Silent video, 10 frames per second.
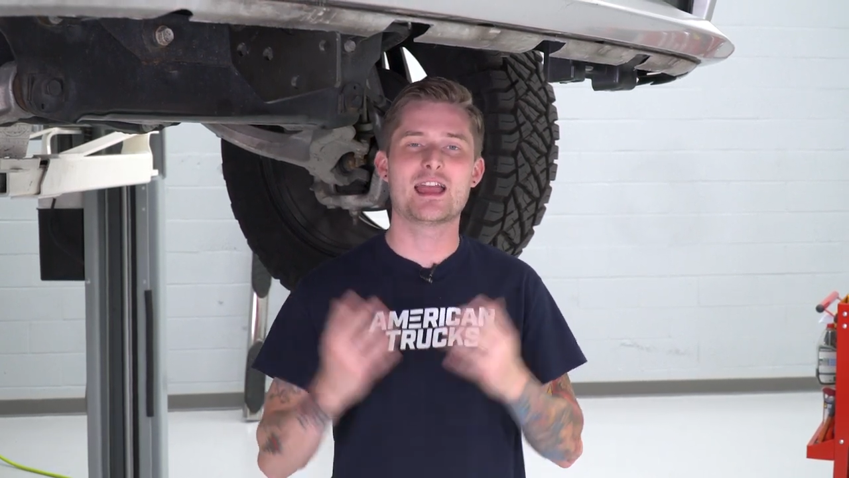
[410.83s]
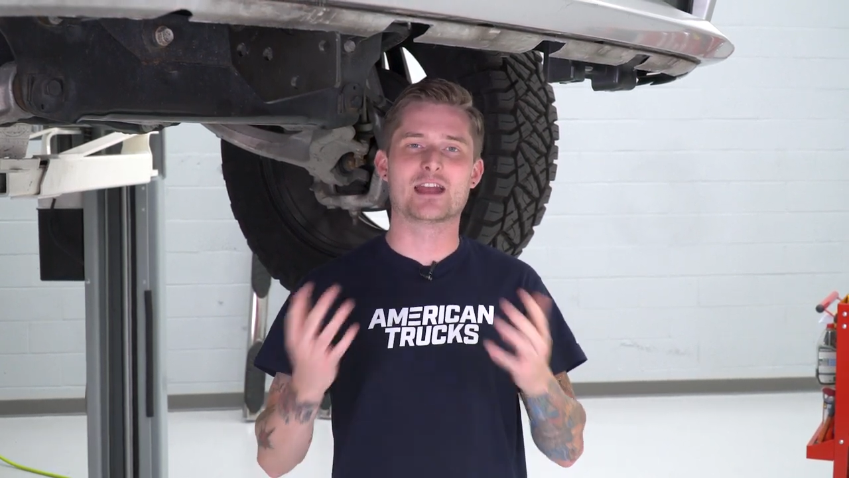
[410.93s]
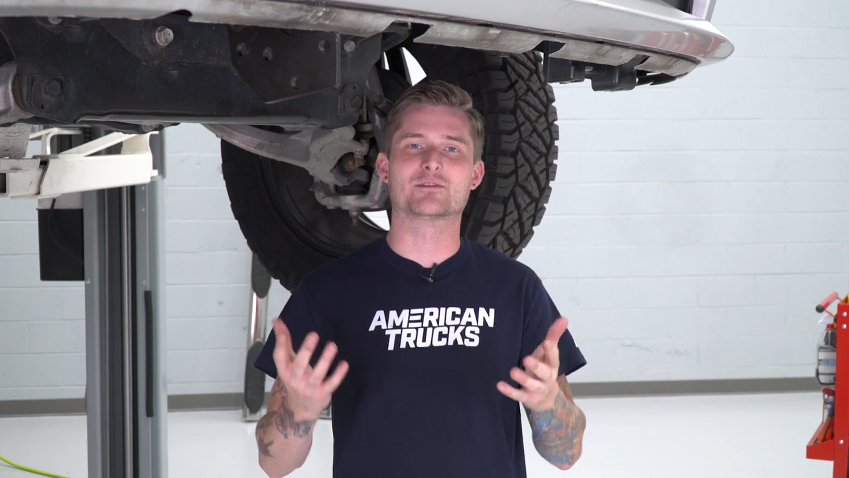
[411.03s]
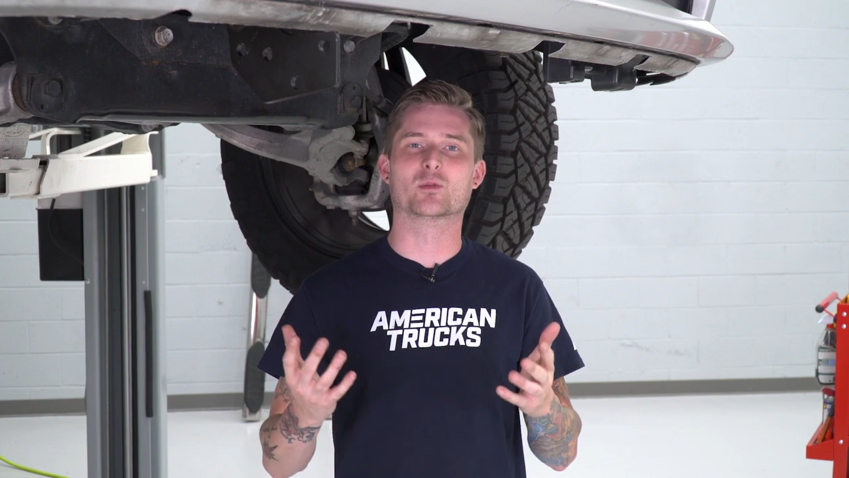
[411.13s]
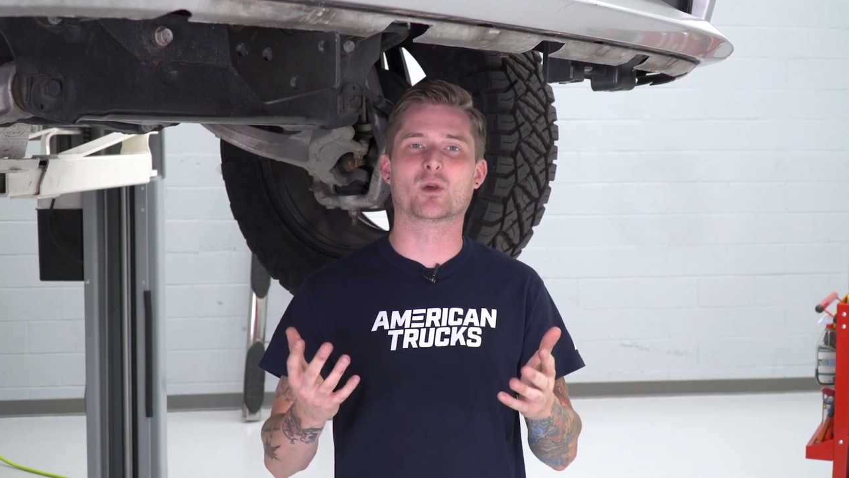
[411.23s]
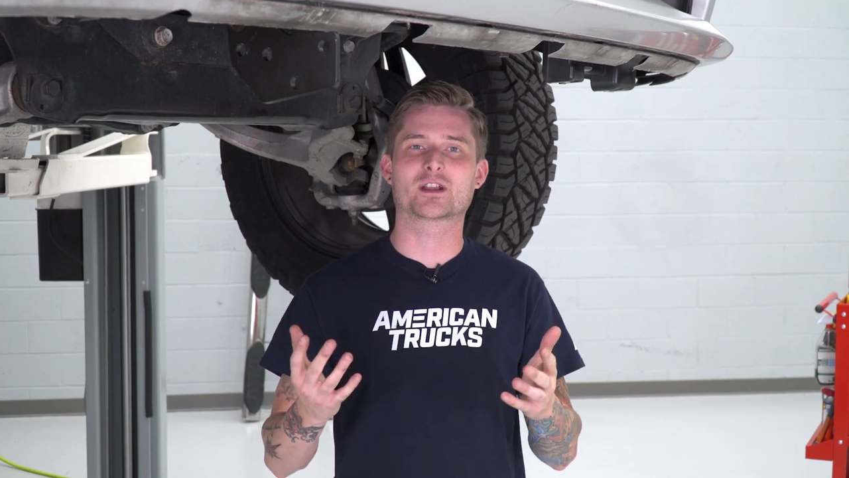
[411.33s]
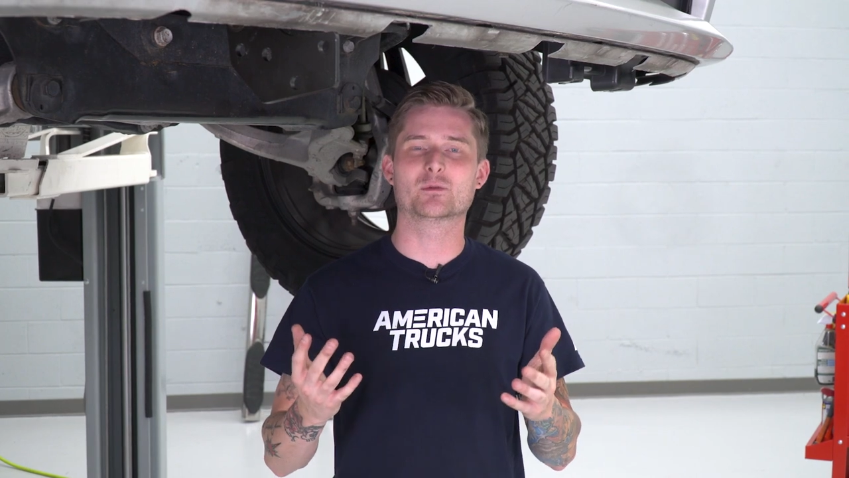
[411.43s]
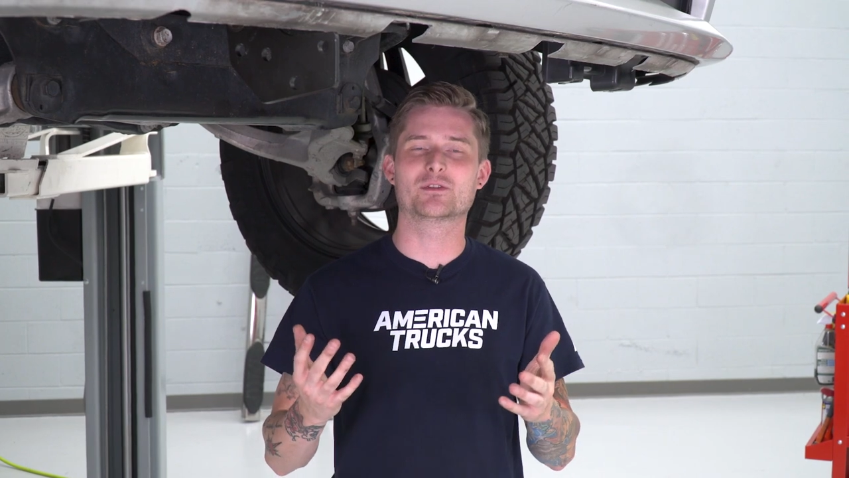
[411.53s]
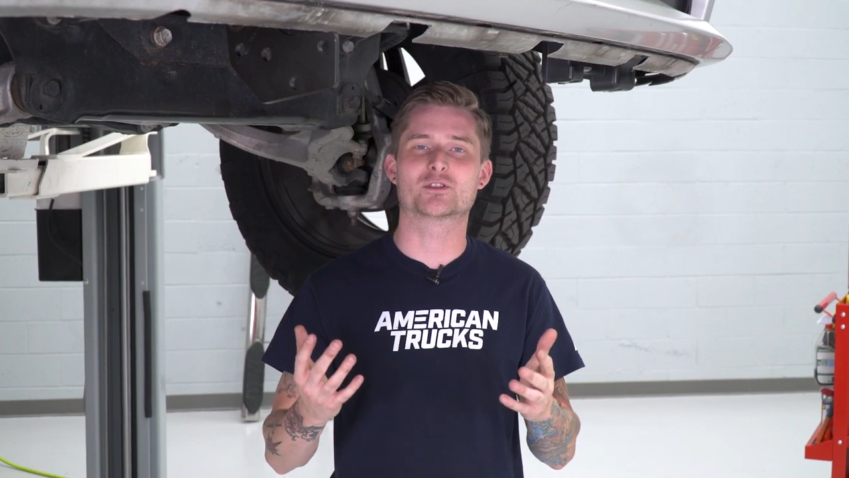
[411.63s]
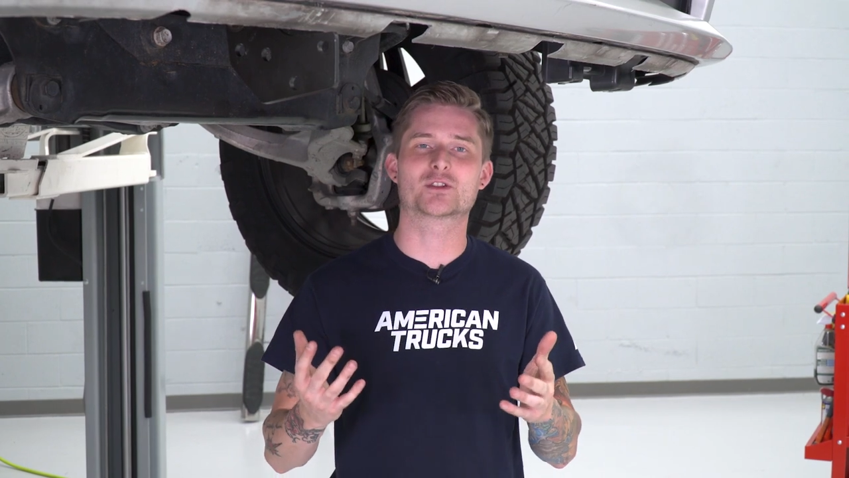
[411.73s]
and if you're working
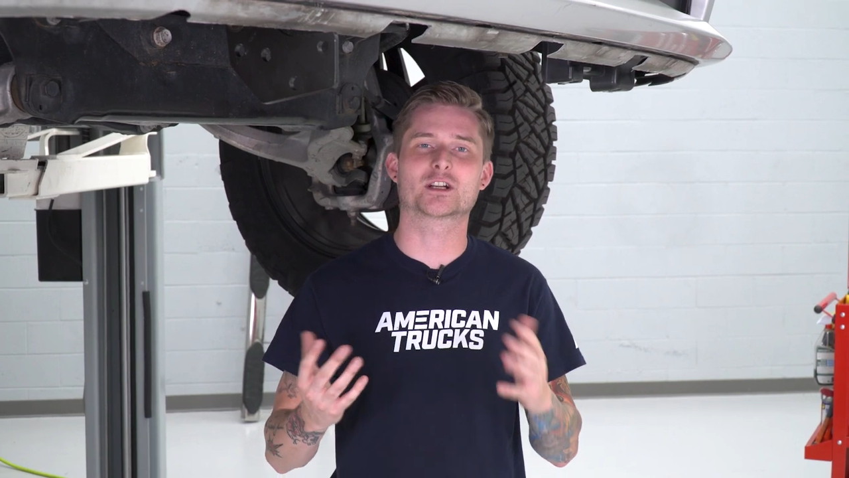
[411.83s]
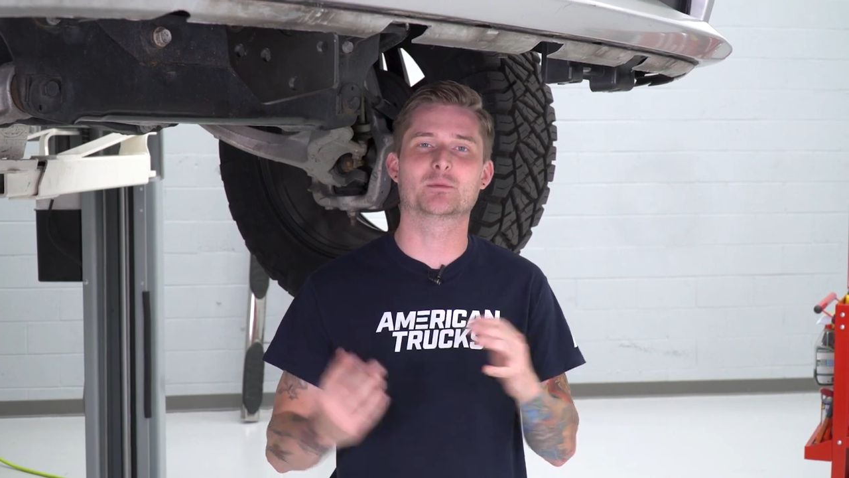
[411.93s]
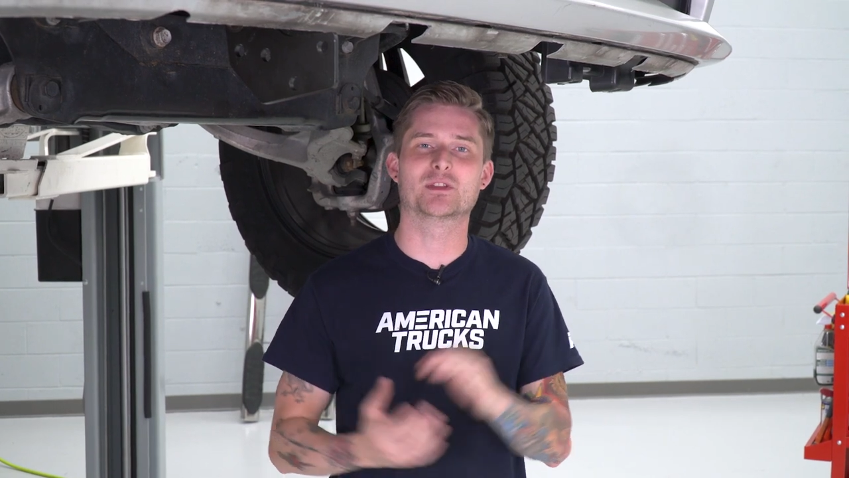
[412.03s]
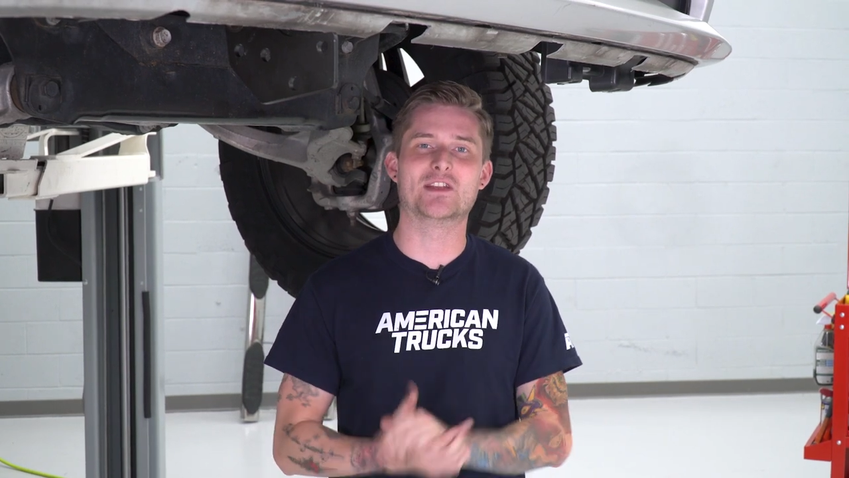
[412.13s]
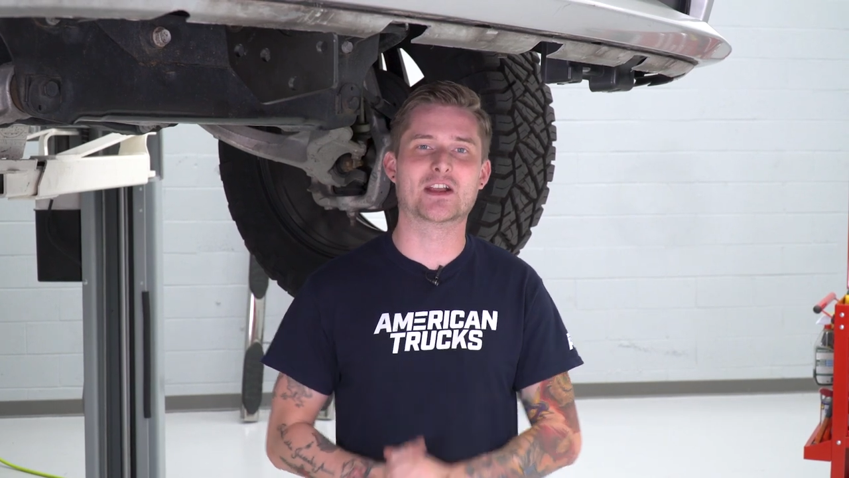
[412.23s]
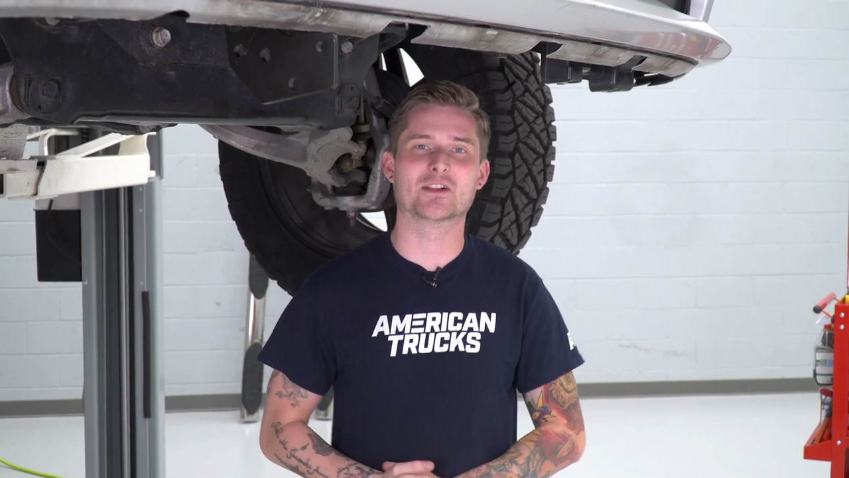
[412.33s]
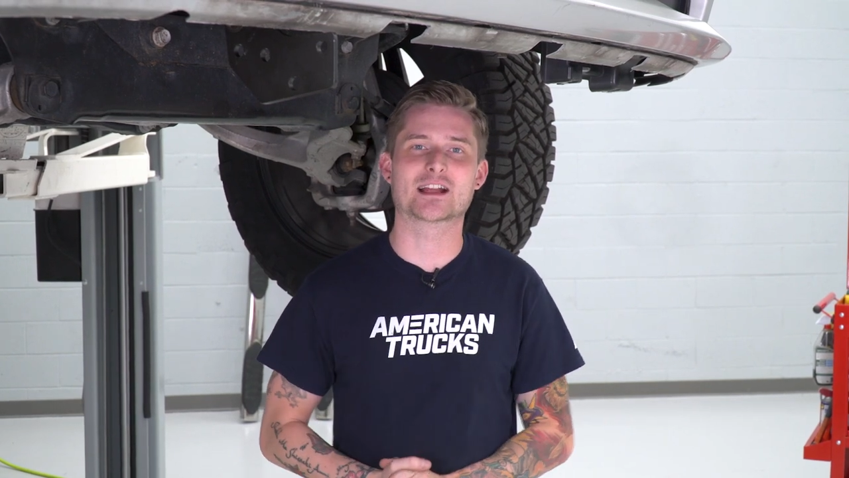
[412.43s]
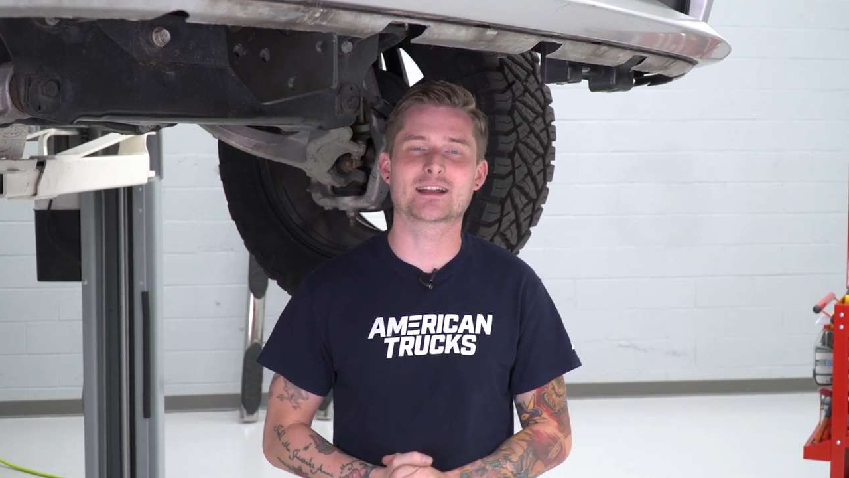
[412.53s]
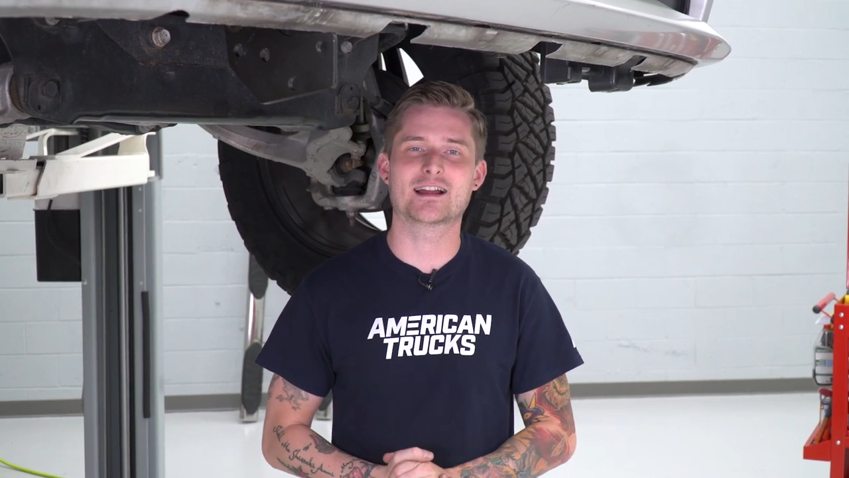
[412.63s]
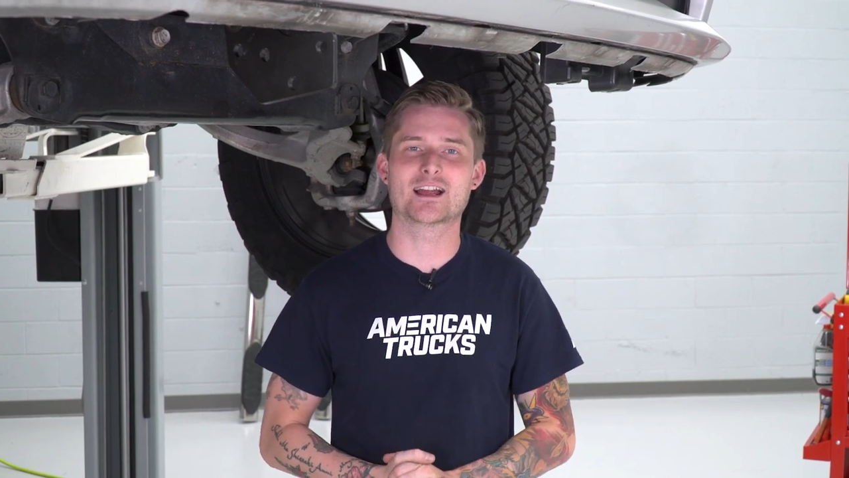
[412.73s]
with the truck up in the air
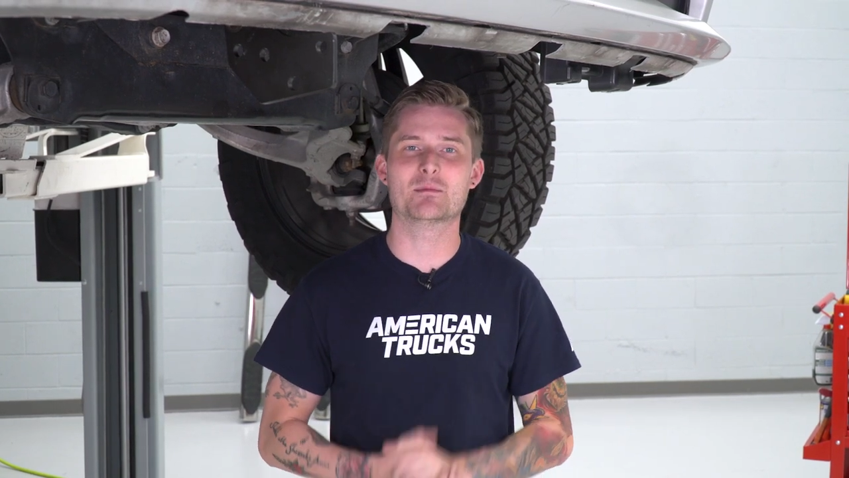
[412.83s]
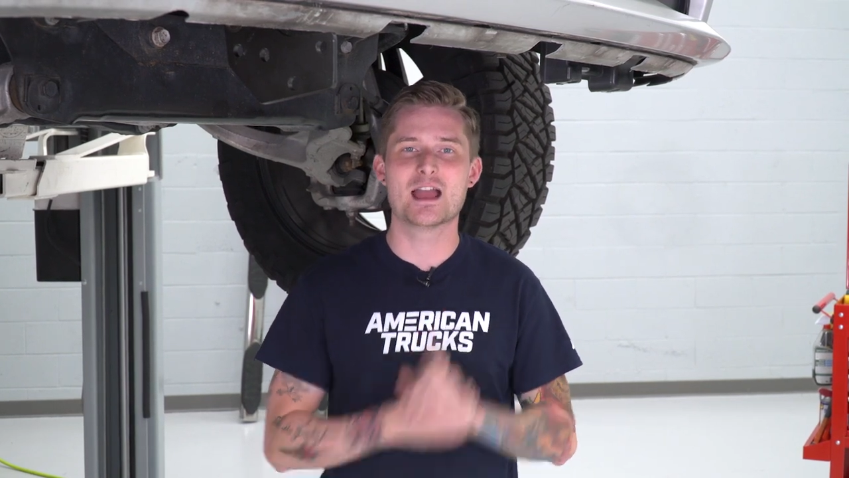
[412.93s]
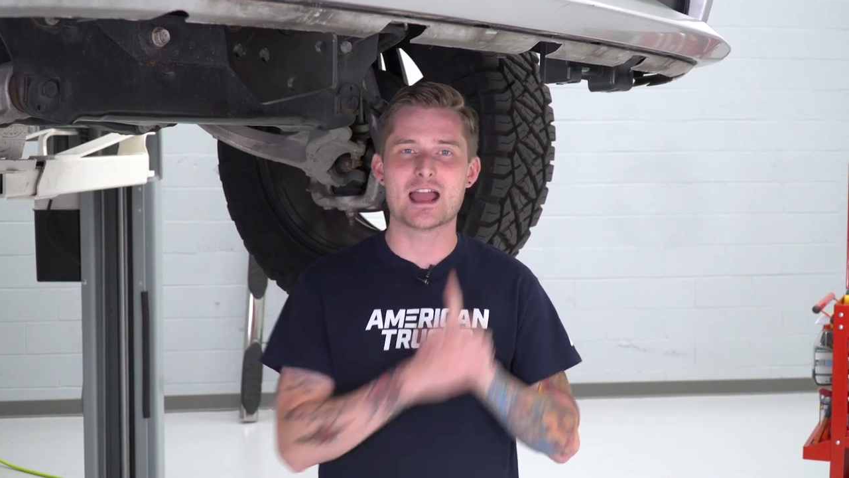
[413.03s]
like I am,